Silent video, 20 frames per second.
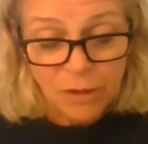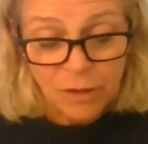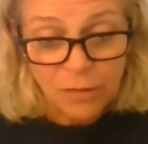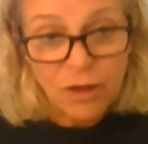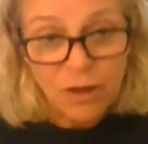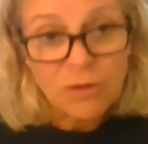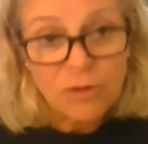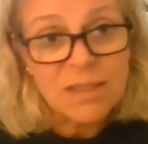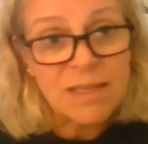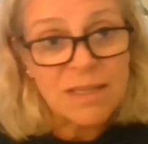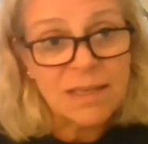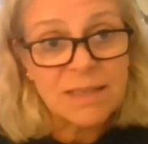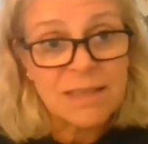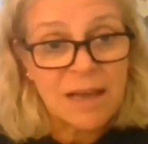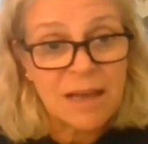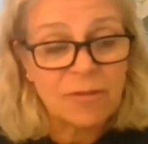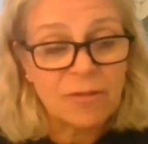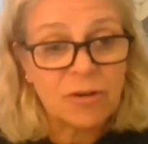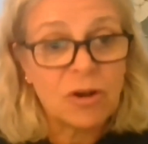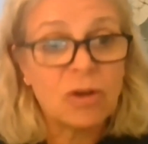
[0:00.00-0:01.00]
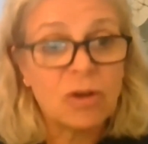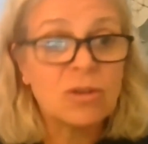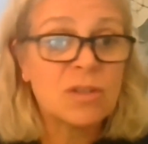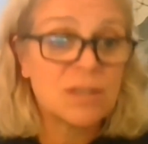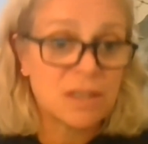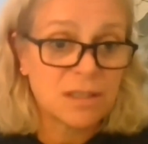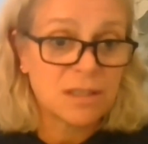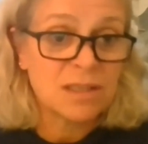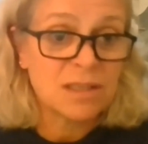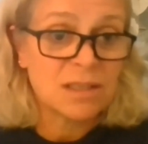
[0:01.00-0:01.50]
those things have a cost
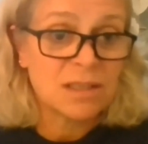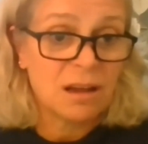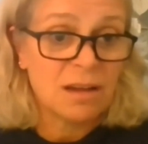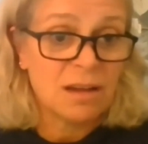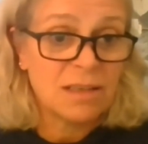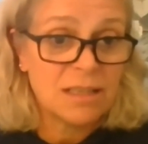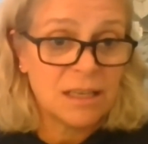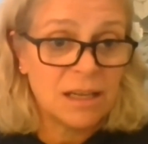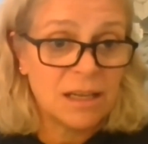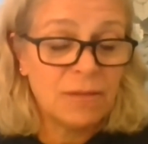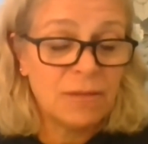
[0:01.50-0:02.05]
to society.